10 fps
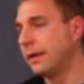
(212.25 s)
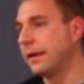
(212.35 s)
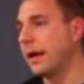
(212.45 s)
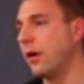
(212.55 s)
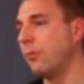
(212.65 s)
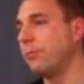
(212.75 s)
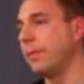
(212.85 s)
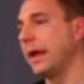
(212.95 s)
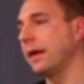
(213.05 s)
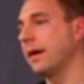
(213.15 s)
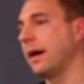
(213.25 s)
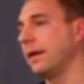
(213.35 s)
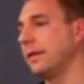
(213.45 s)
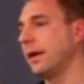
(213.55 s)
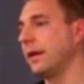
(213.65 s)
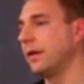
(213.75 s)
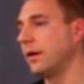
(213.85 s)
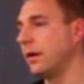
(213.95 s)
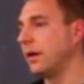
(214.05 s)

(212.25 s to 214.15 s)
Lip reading: to help make content